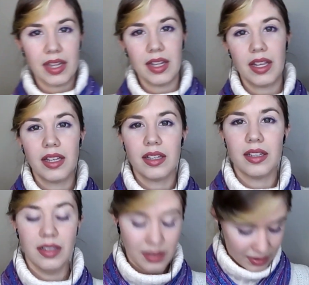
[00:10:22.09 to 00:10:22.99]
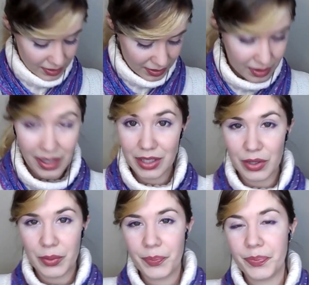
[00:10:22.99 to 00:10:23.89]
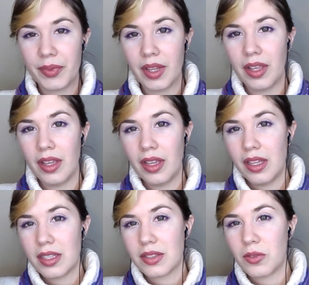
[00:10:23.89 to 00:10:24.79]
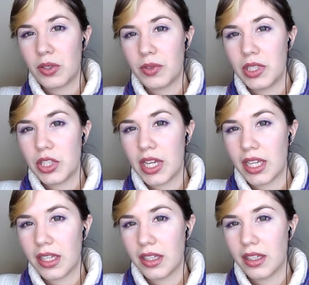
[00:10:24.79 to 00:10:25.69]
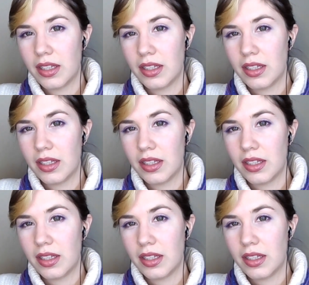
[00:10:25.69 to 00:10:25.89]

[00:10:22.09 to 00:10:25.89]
And then, I know, it's going to recheck